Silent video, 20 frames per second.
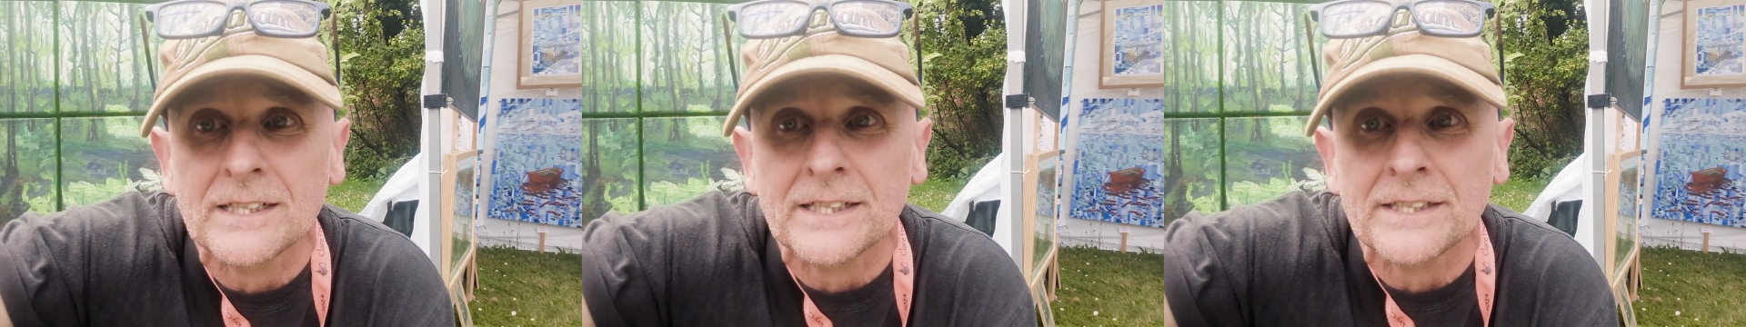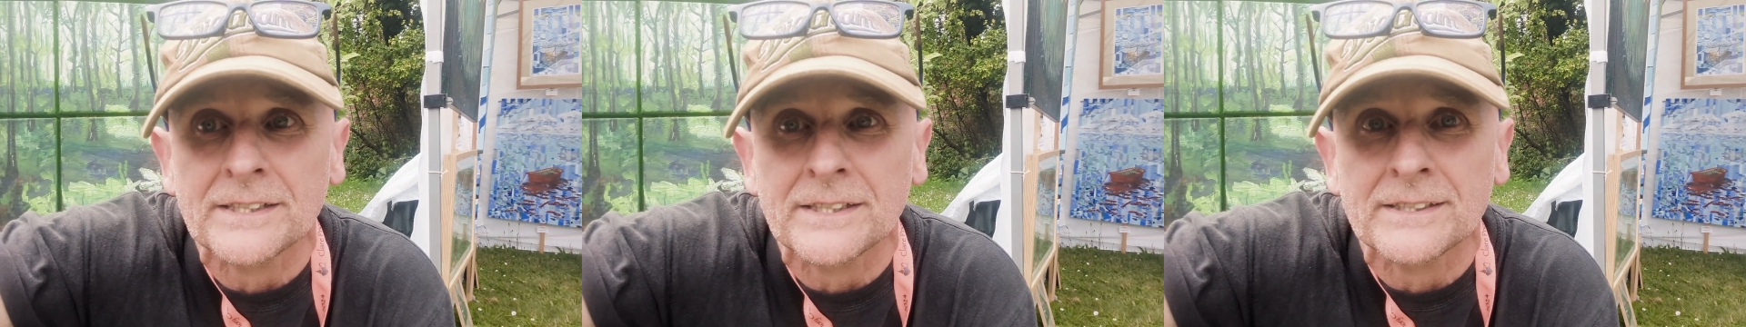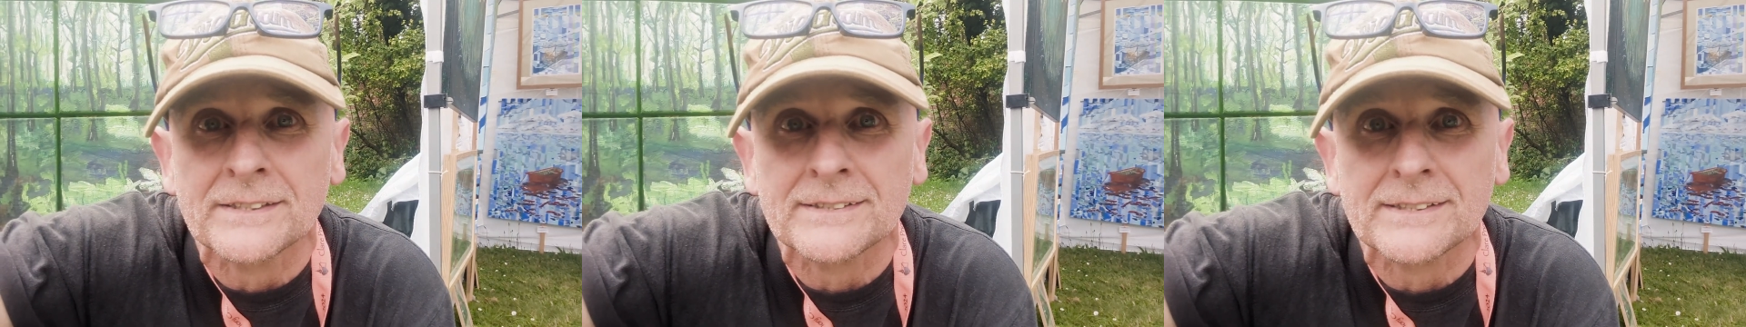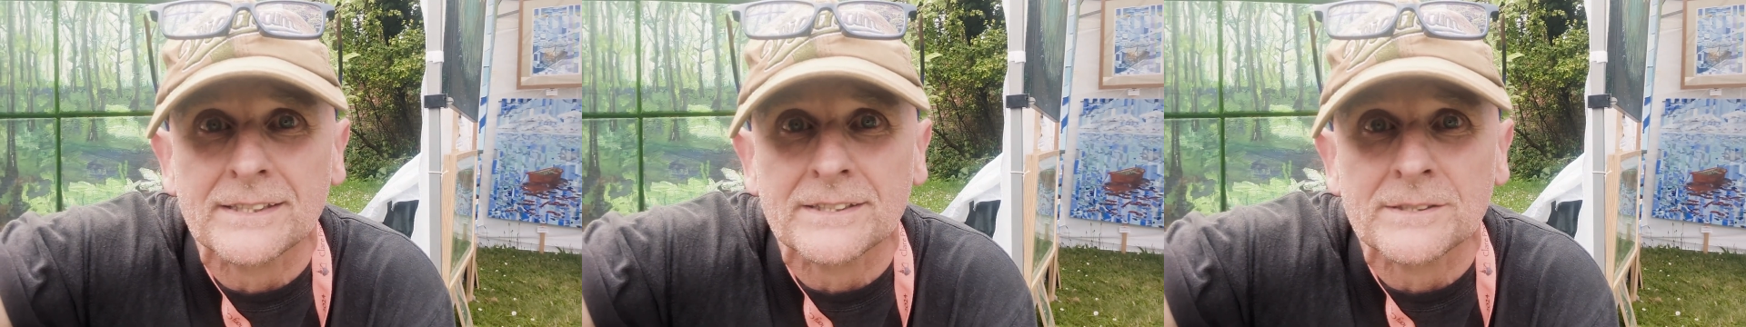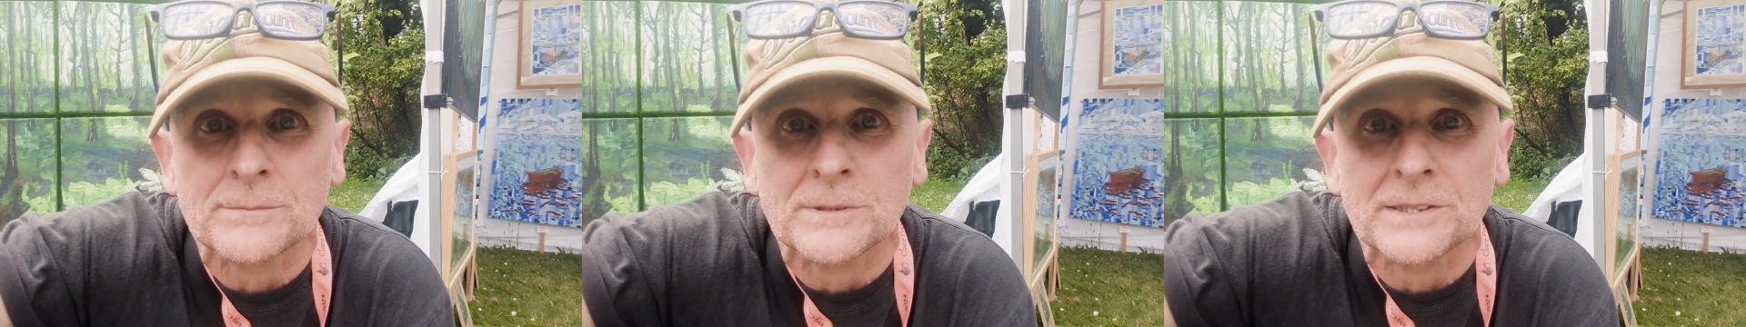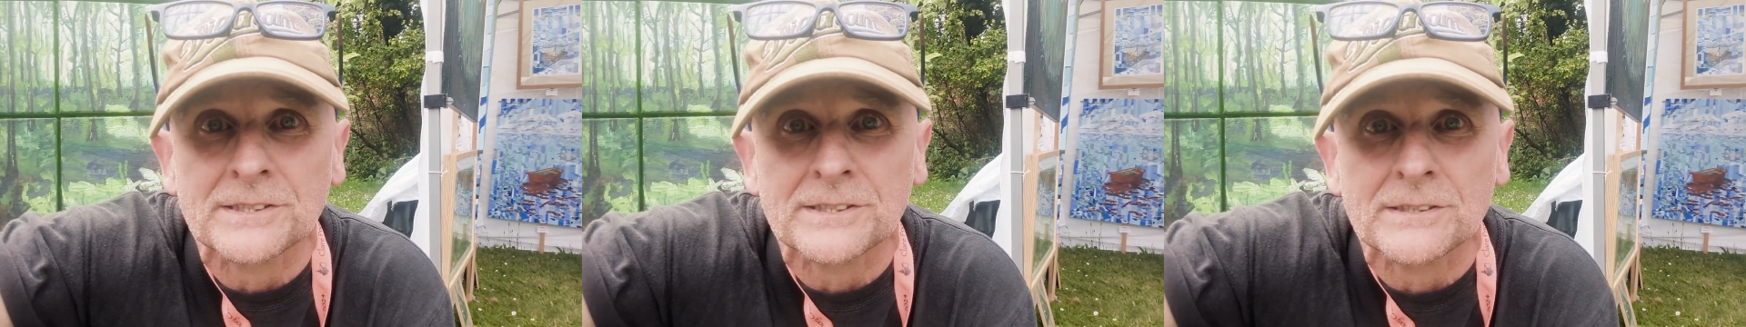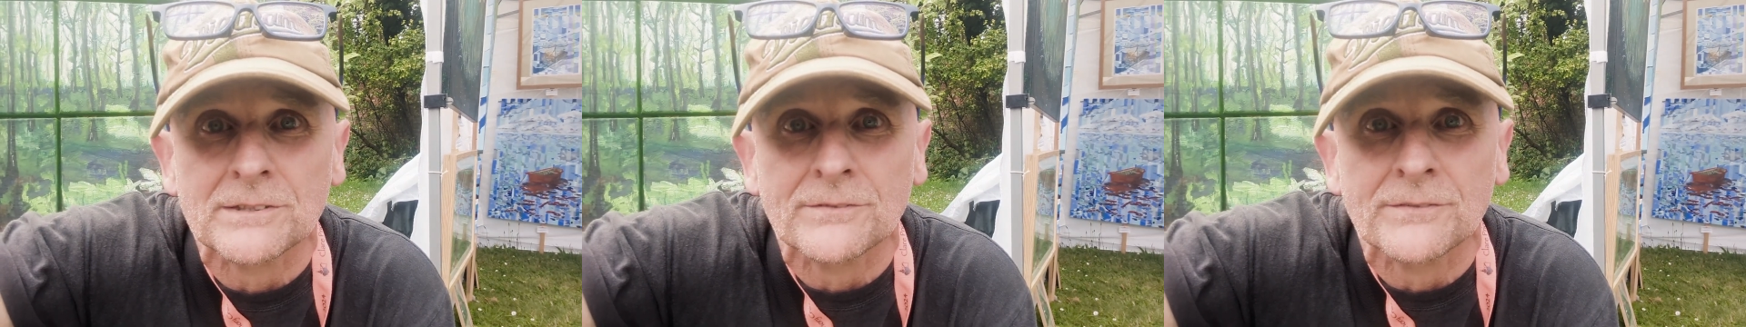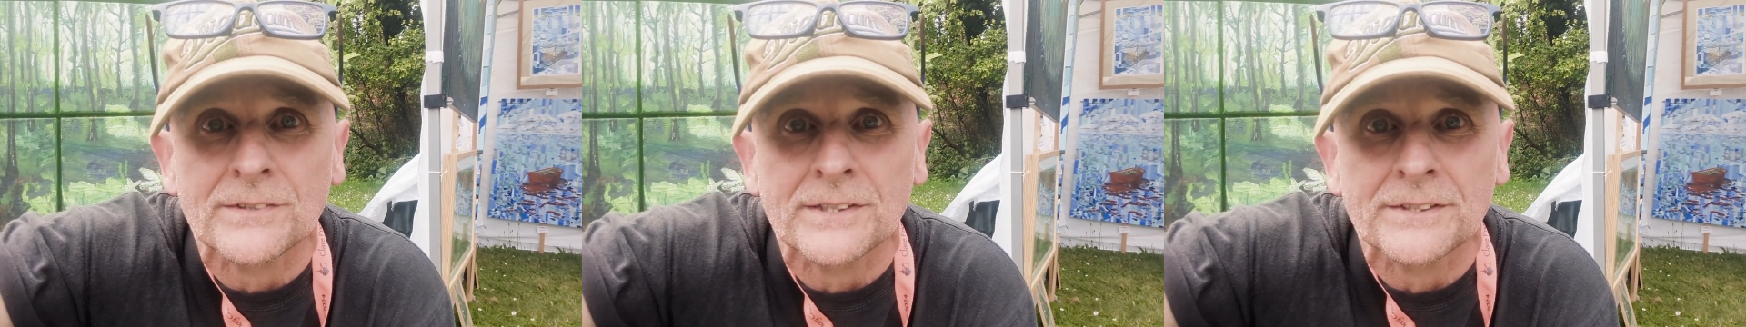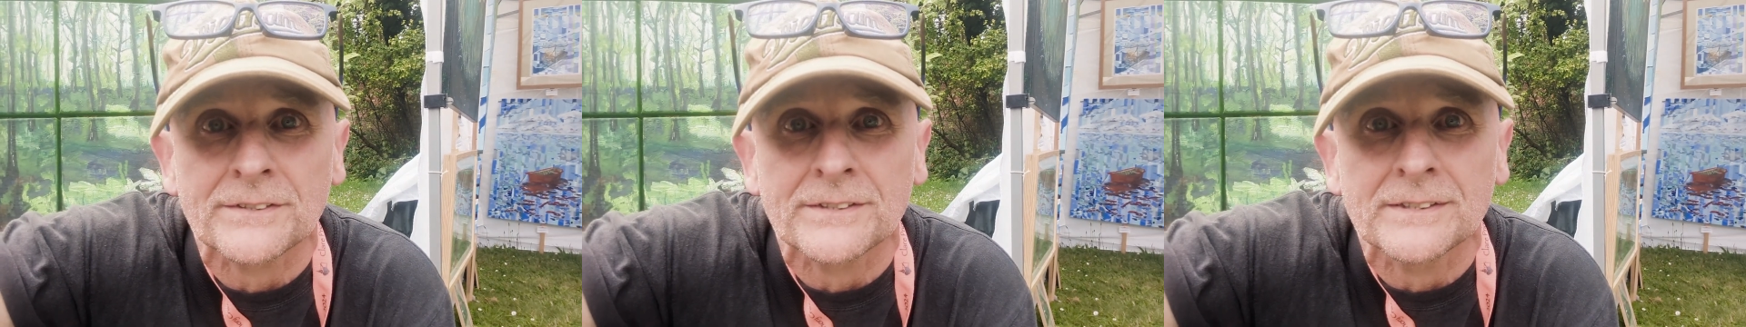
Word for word: and I said to myself then